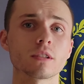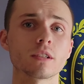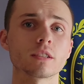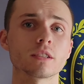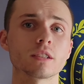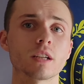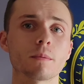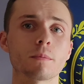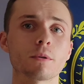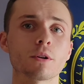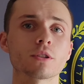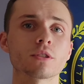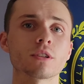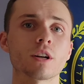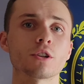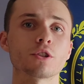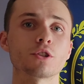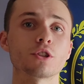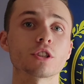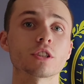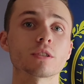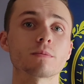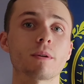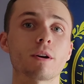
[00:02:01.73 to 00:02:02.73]
these numbers are
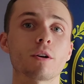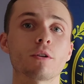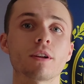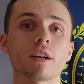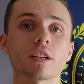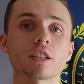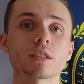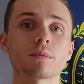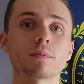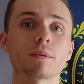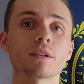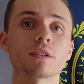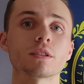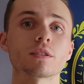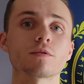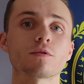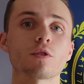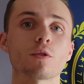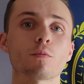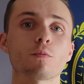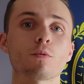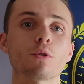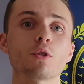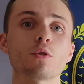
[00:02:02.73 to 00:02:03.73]
just my own estimates
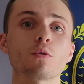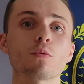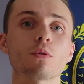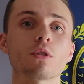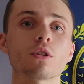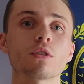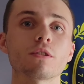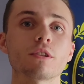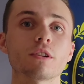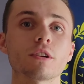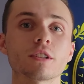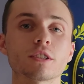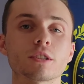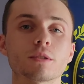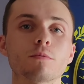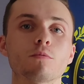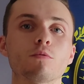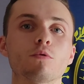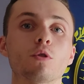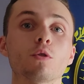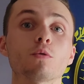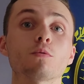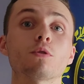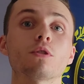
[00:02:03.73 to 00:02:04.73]
from real-world
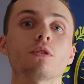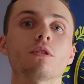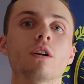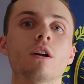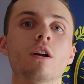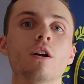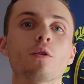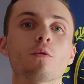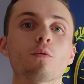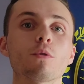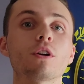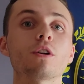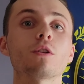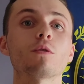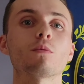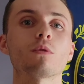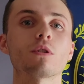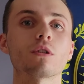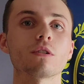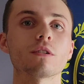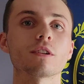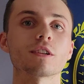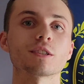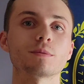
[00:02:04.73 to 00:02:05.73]

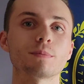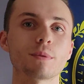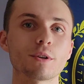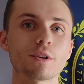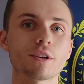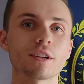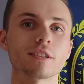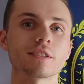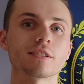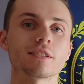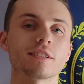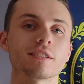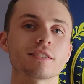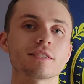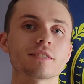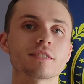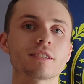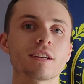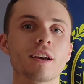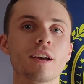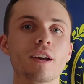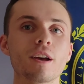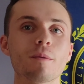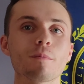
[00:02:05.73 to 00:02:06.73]
experiences,
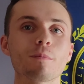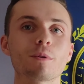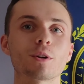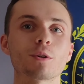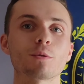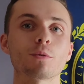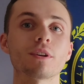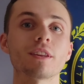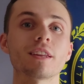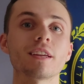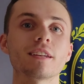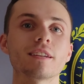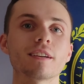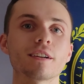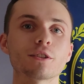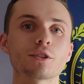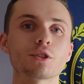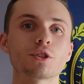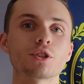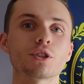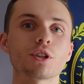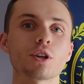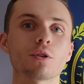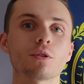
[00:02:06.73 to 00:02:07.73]
but it really does
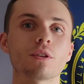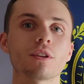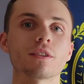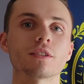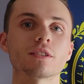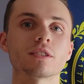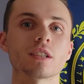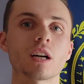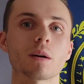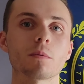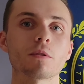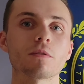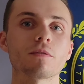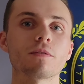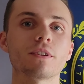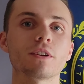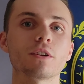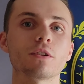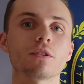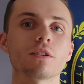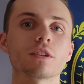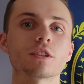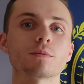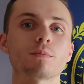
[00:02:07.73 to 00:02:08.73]
show that the cyber
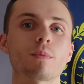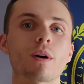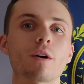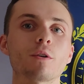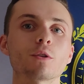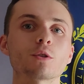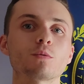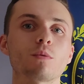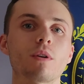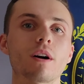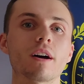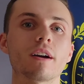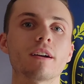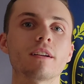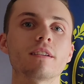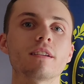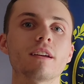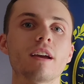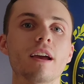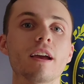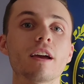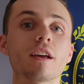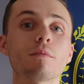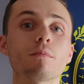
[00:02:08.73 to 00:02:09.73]
field is miles wide
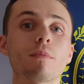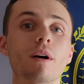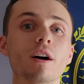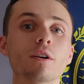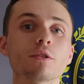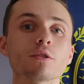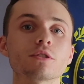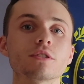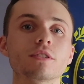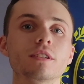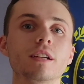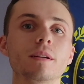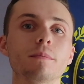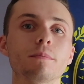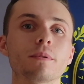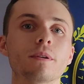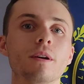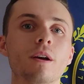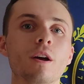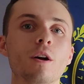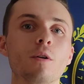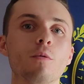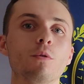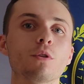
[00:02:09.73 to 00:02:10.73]
and miles deep,
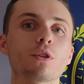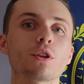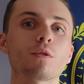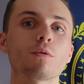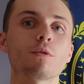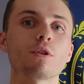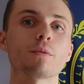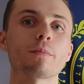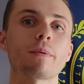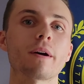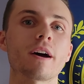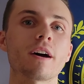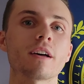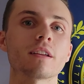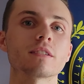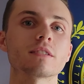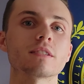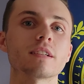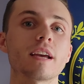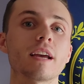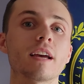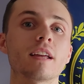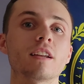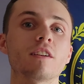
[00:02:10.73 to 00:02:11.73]
with career paths
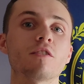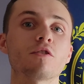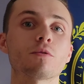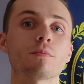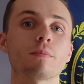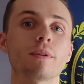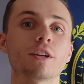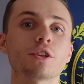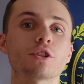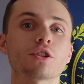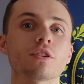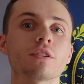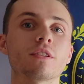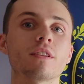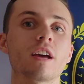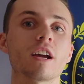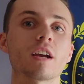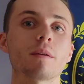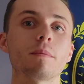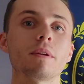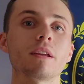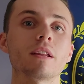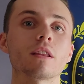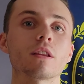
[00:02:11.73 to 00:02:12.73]
and information that
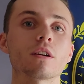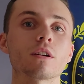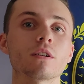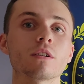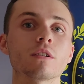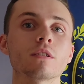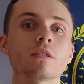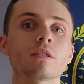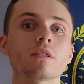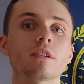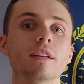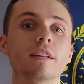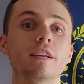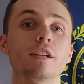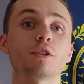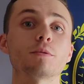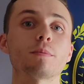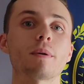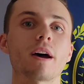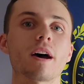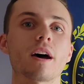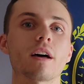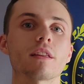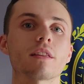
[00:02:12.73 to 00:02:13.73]
can be learned in each
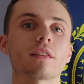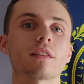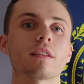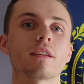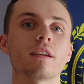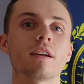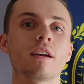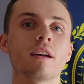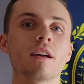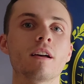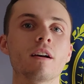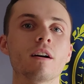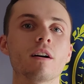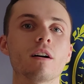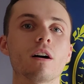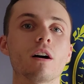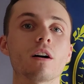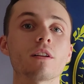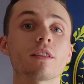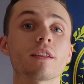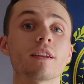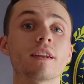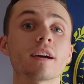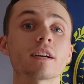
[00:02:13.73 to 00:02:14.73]
path.
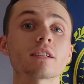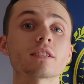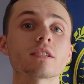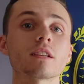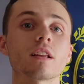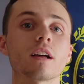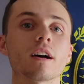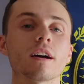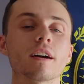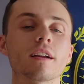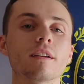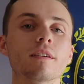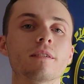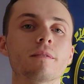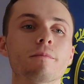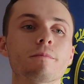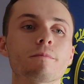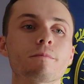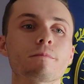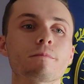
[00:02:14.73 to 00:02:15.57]
On the next slide,